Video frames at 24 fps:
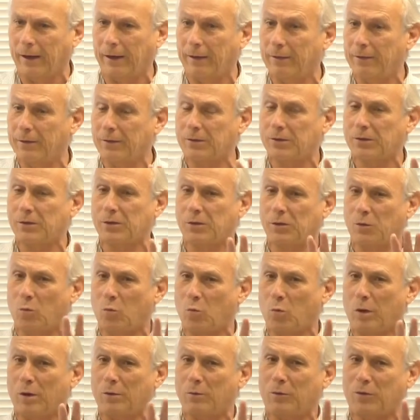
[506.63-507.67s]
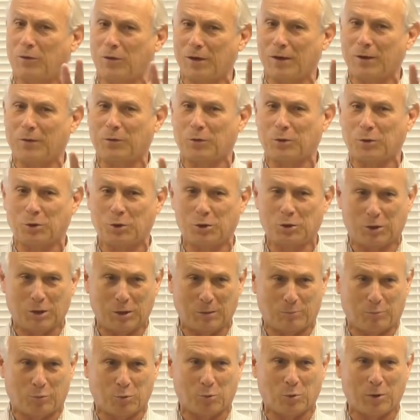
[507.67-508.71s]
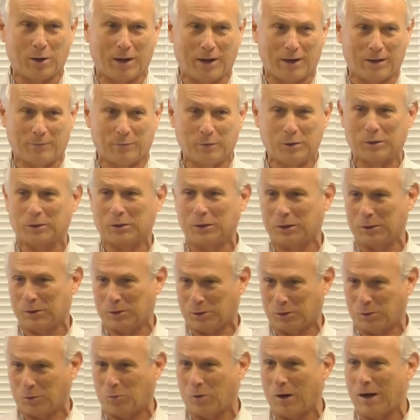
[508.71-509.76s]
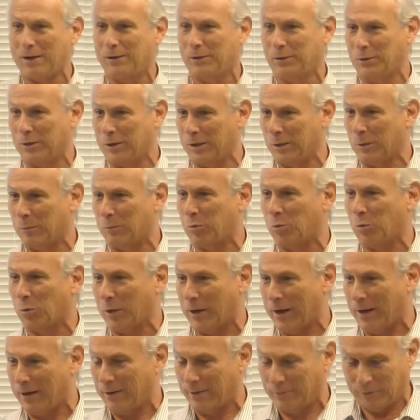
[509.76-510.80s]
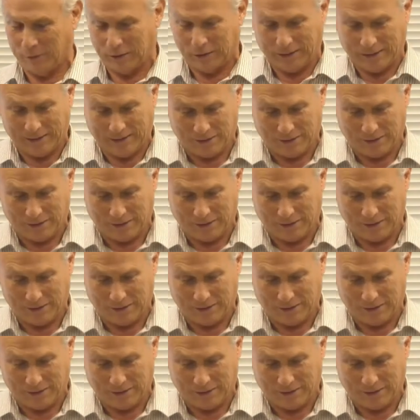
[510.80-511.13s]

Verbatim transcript: and this is the one thing that you can pull out of it that is the right thing to pull out of it.